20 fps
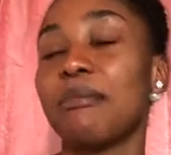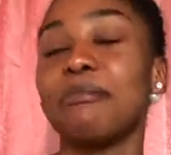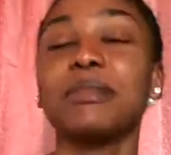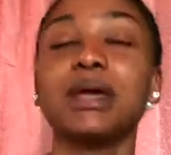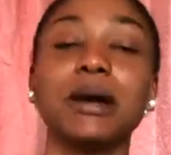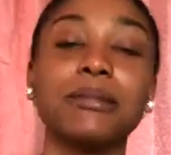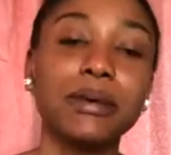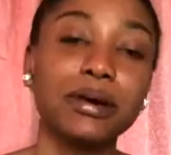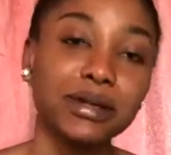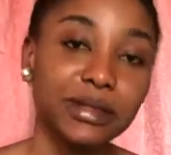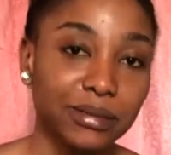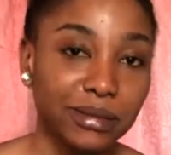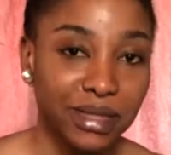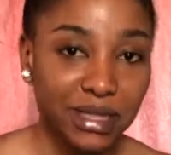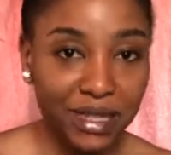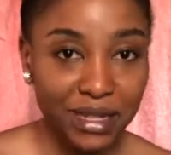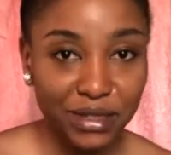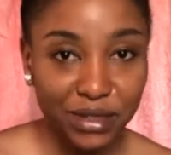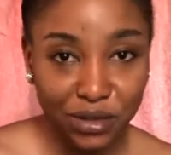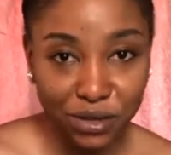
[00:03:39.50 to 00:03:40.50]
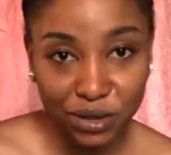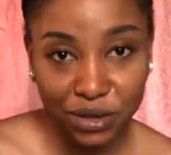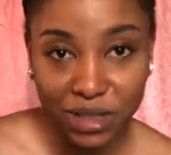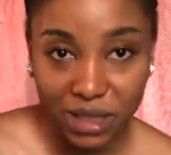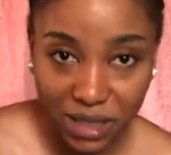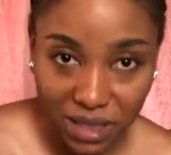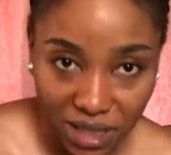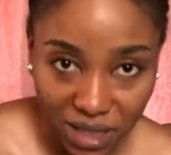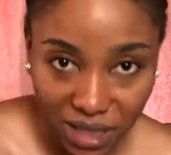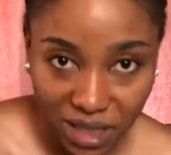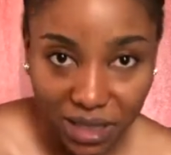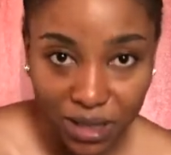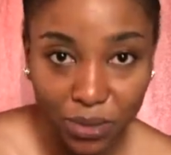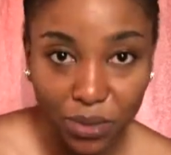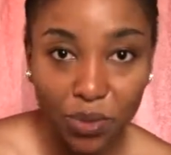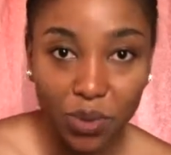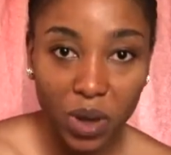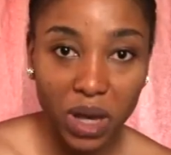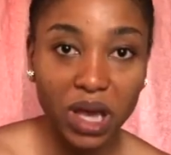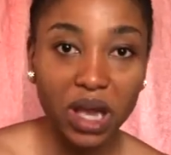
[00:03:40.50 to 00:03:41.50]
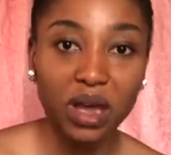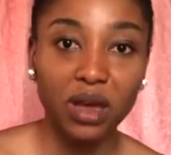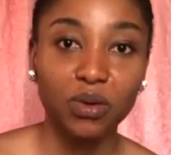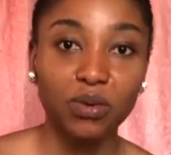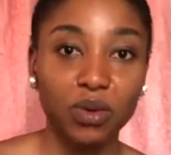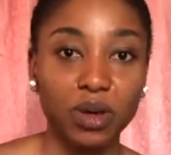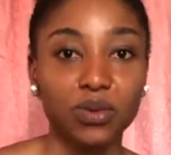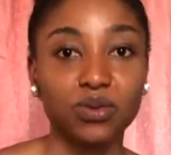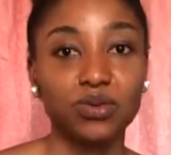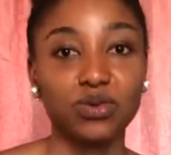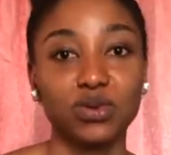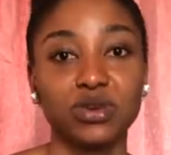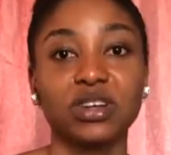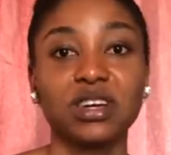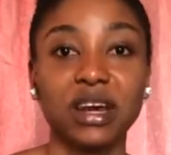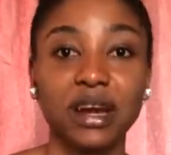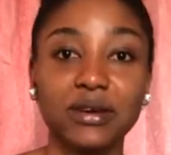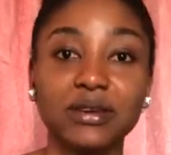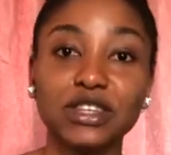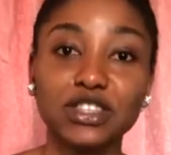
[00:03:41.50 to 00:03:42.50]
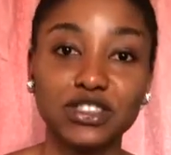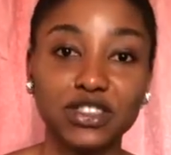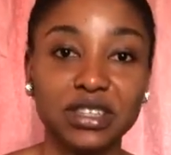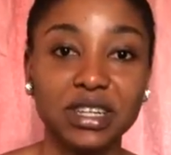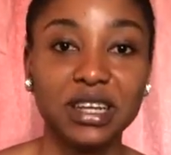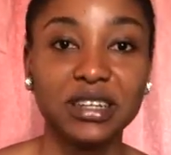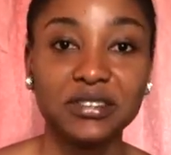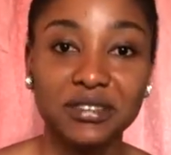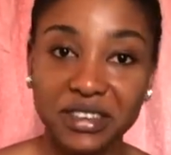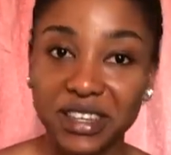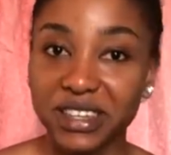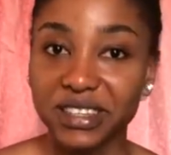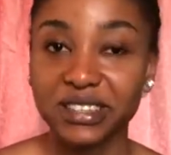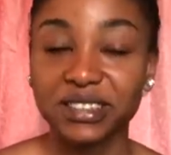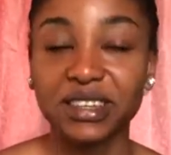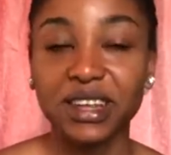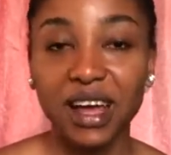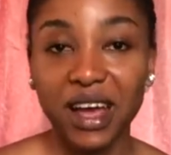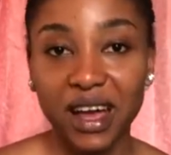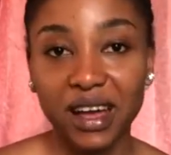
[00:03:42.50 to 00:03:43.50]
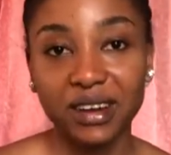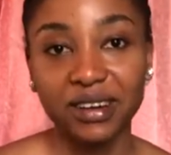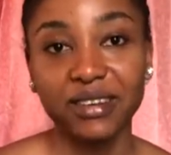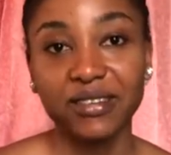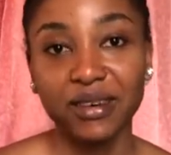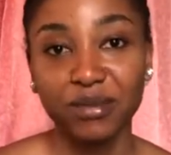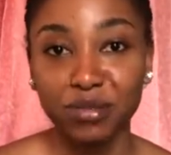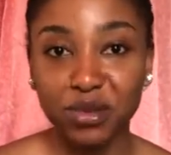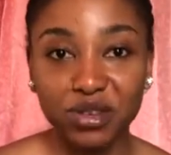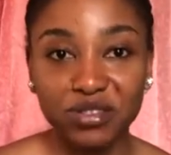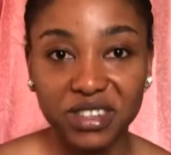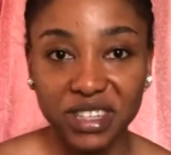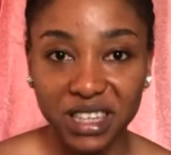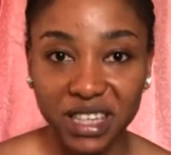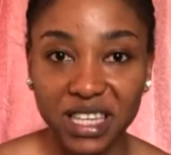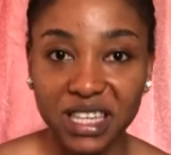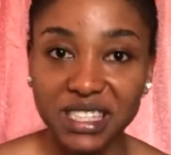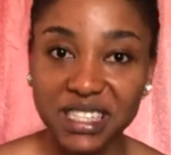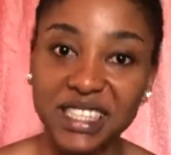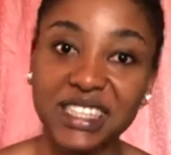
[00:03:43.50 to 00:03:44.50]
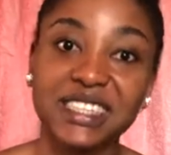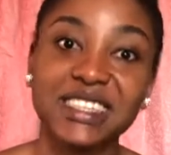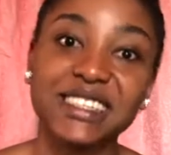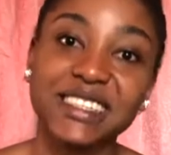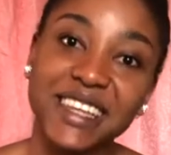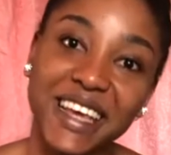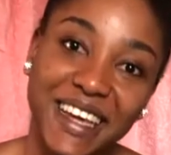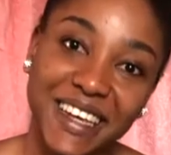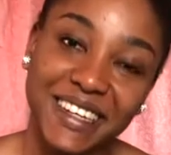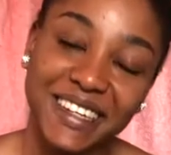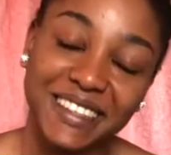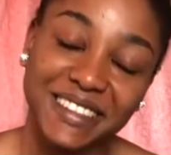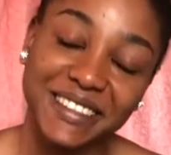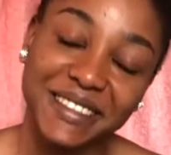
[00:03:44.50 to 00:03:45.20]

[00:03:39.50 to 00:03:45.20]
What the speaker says: Me and my husband started to do this thing where we would carry each other's face and remove the things inside.